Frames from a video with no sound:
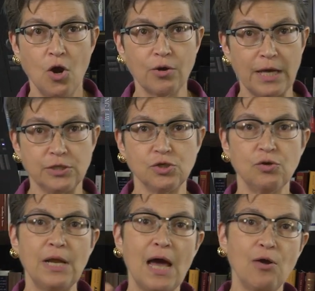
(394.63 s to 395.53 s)
Okay, so
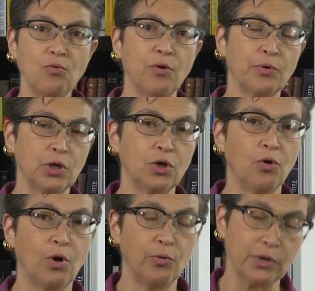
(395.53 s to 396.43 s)
now what we're going to
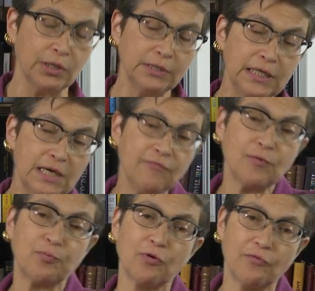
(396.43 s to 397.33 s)
go on, we're going to leave
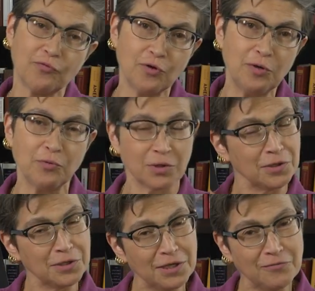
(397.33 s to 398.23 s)
the periphery, we're
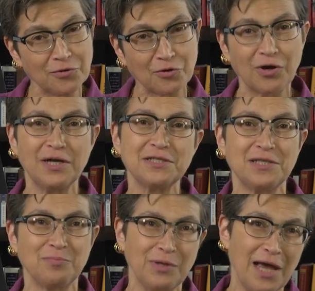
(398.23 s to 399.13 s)
going to leave the crest
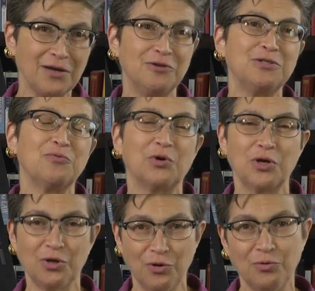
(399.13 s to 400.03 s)
and the placodes, and we're
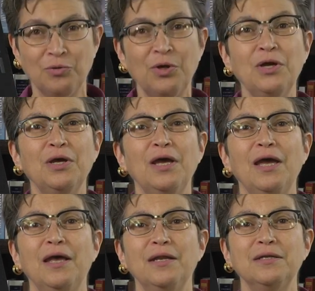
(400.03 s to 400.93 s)
going to go
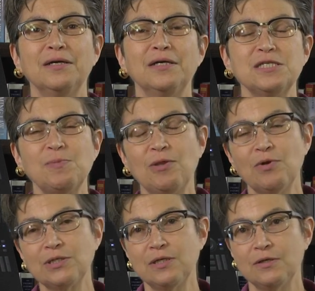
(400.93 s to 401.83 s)
and uh, spend the
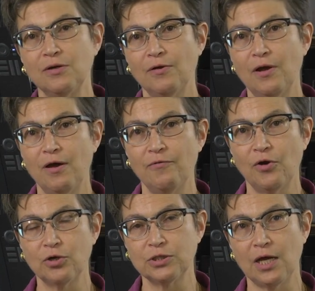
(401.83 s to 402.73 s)
rest of, of
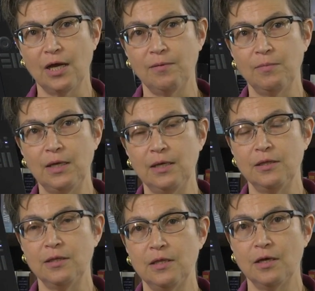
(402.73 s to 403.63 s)
our time
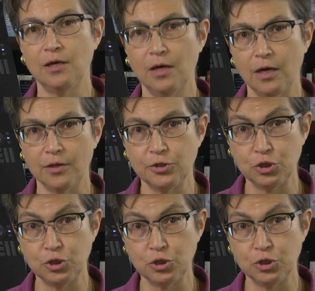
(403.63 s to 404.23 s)
in uh, the